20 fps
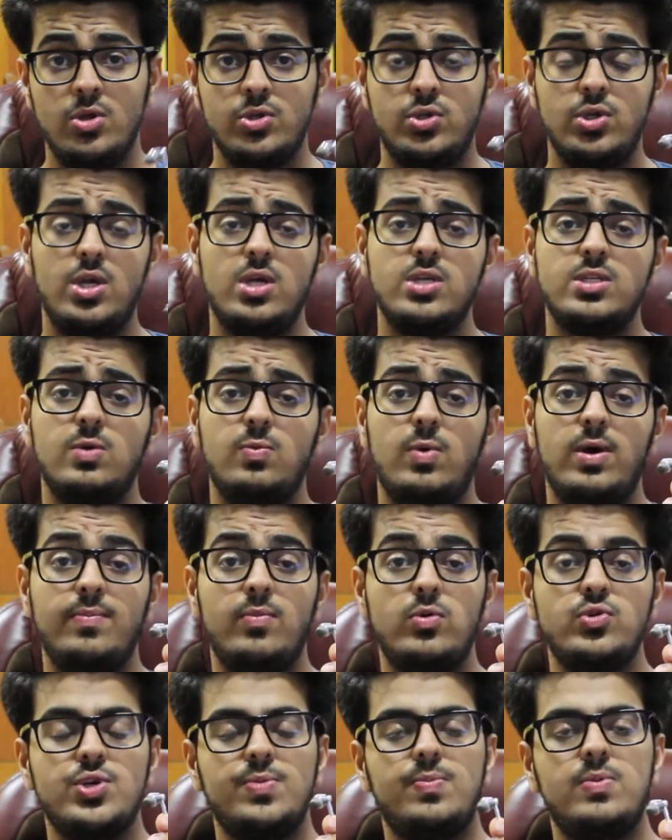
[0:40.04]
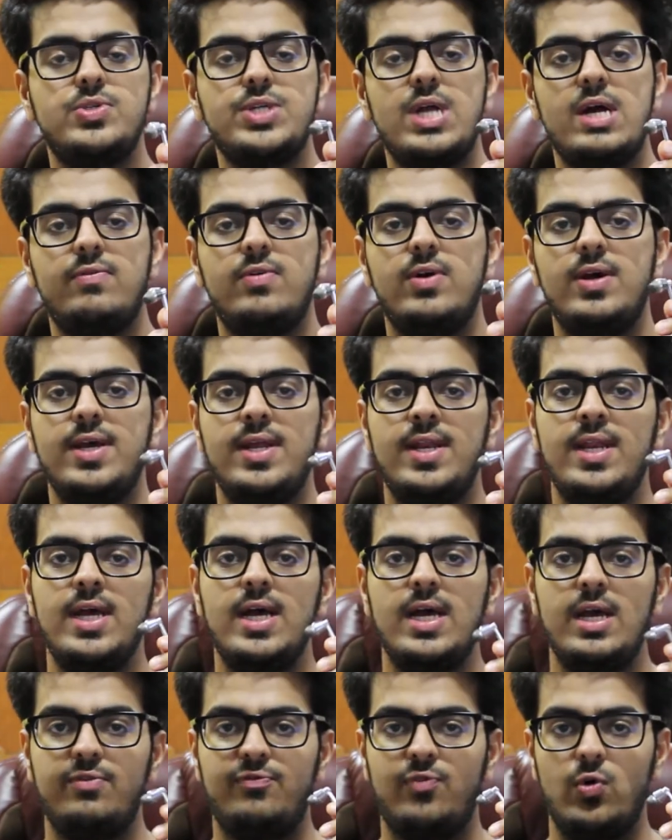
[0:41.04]
So here's the one more triple driver
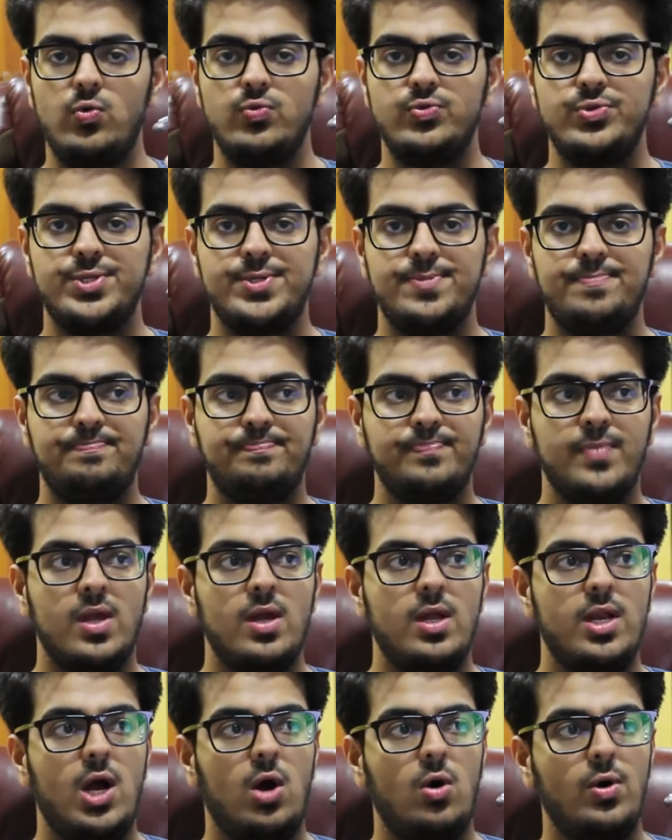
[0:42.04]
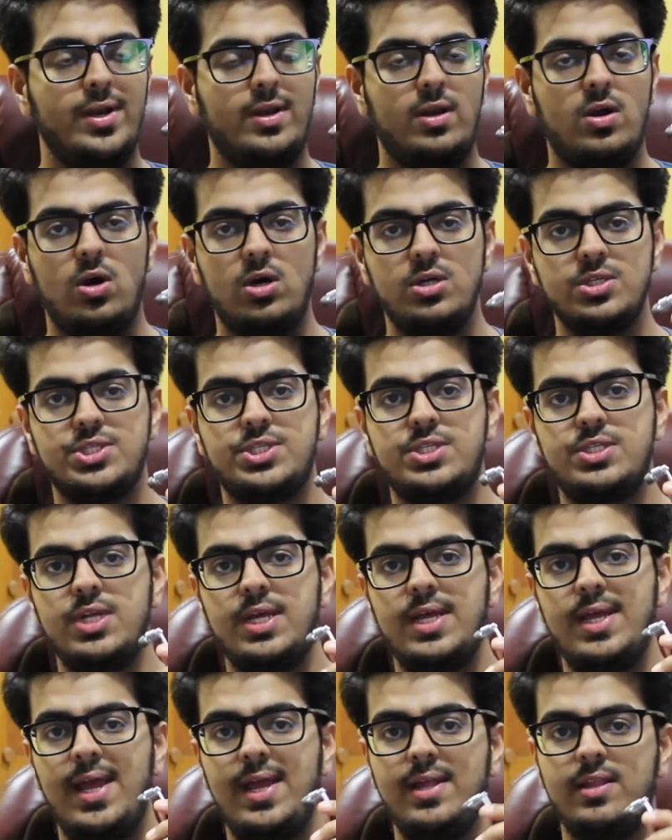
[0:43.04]
in-ear headphones. Now it cost
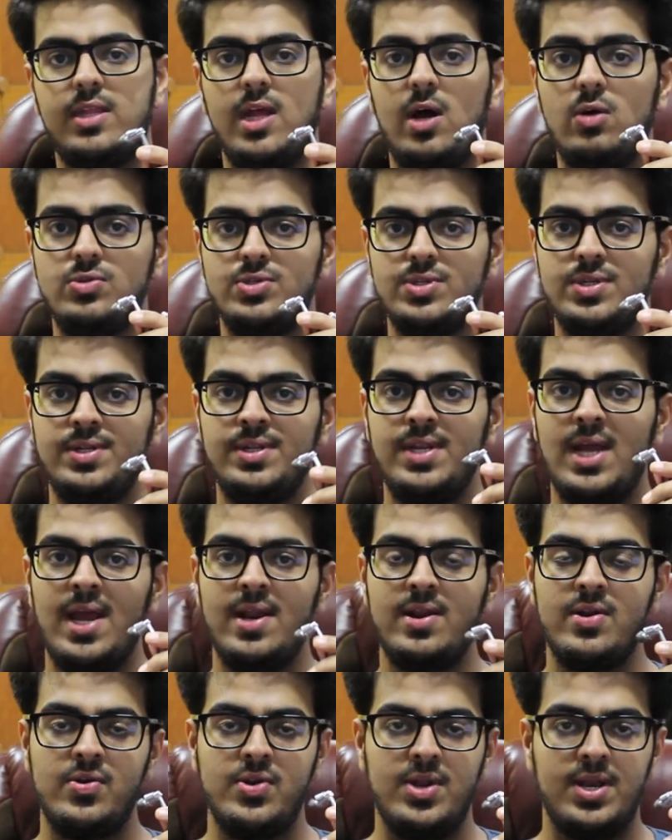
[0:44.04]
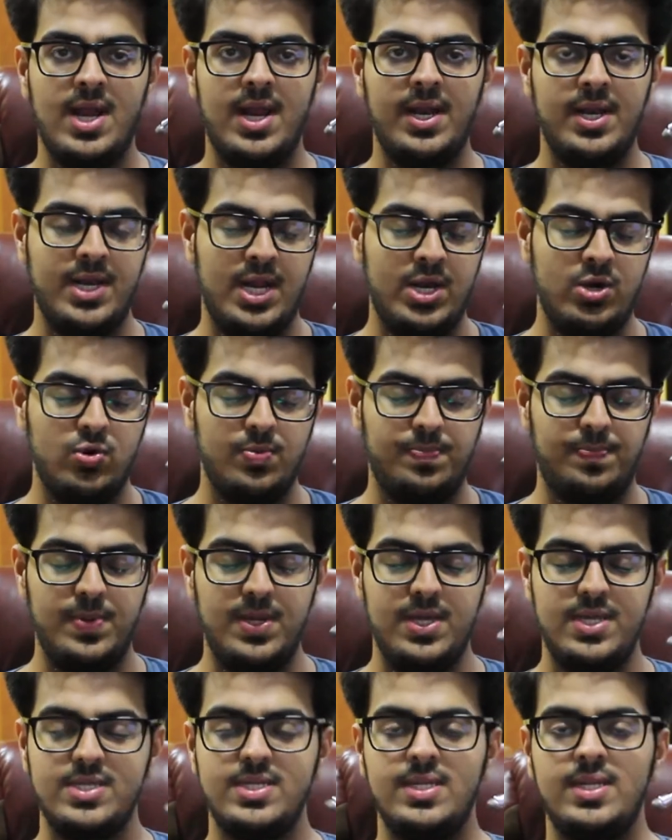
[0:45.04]
8,999
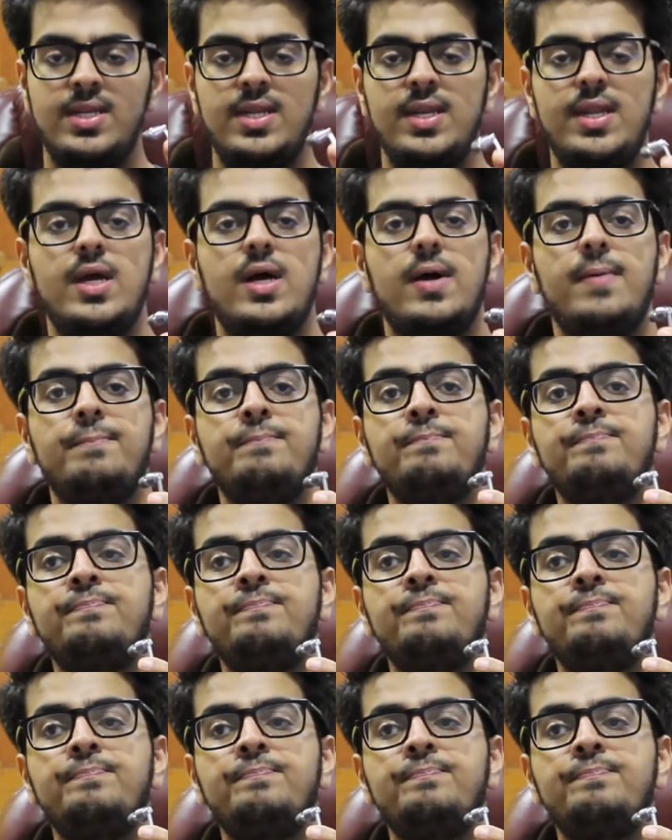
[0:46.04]
rupees in India,